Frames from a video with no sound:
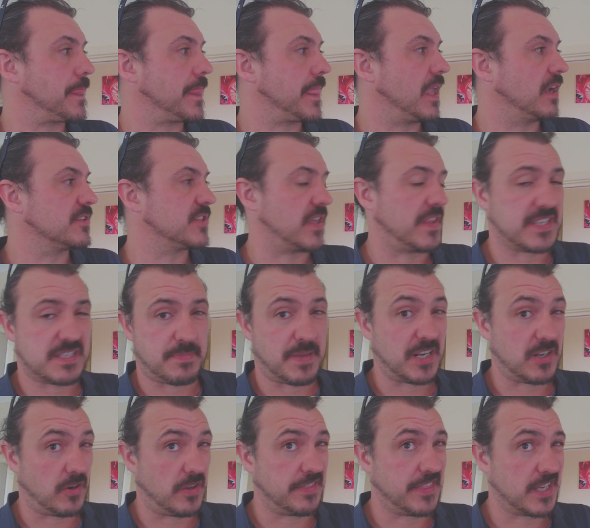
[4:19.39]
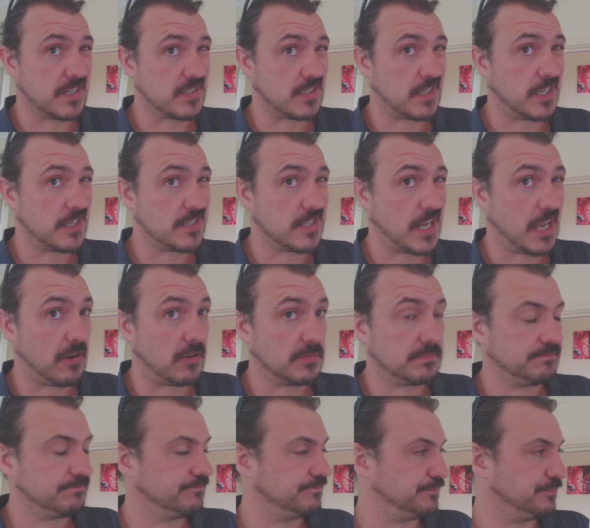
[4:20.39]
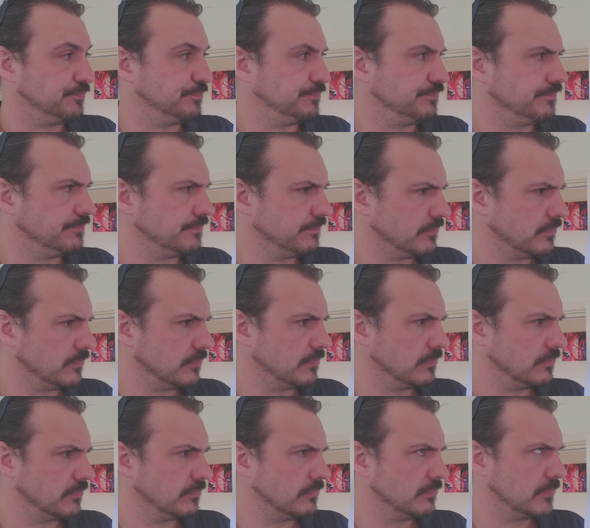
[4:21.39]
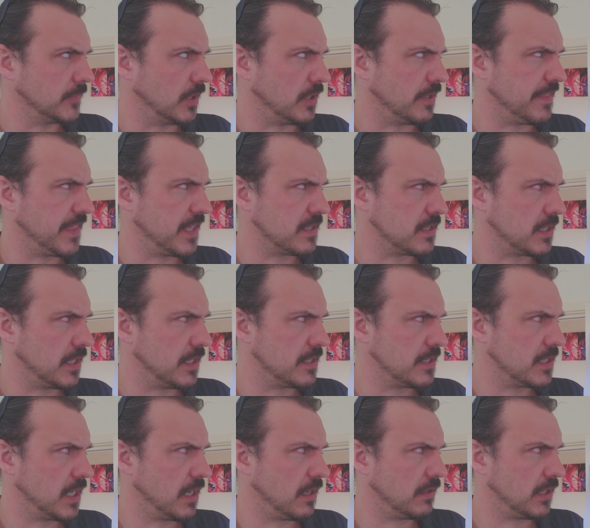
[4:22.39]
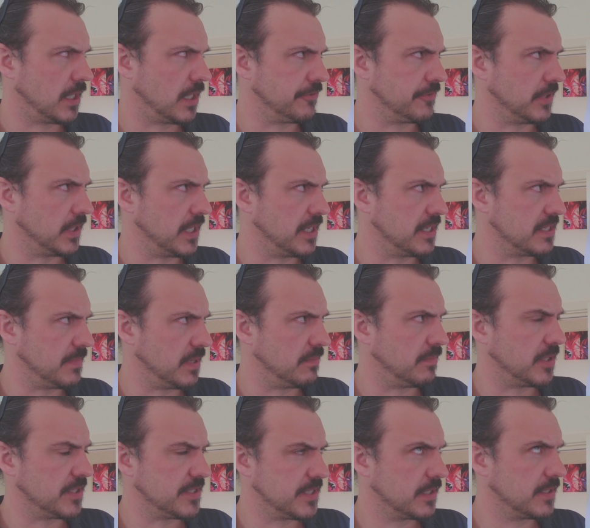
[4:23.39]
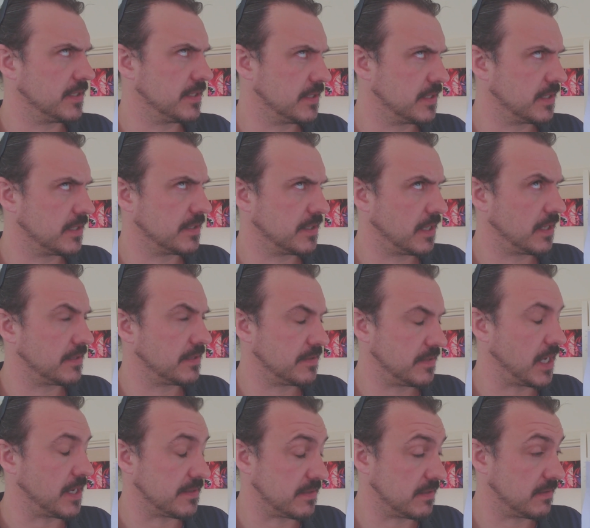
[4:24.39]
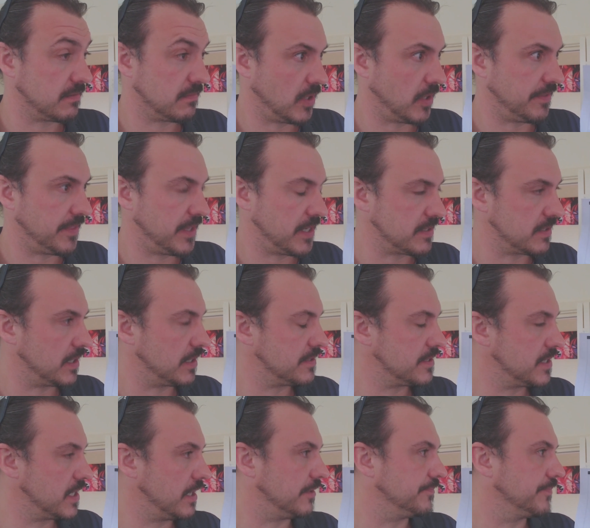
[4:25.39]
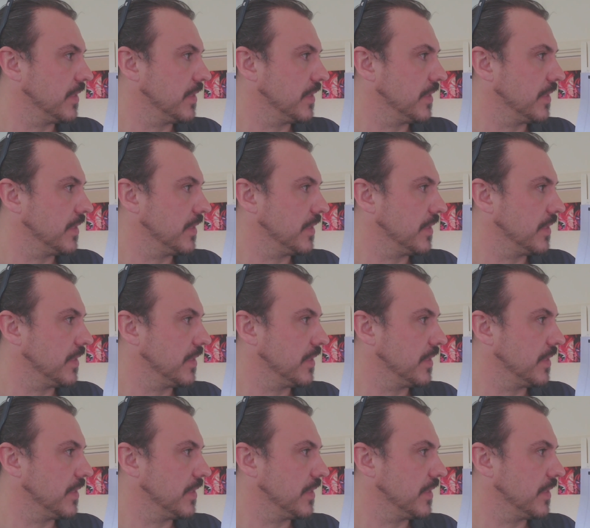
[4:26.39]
So that's about 9,000 litres an hour. 9,000 litres an hour? 100 litres a minute by 66,000, yes, 9,000 litres an hour.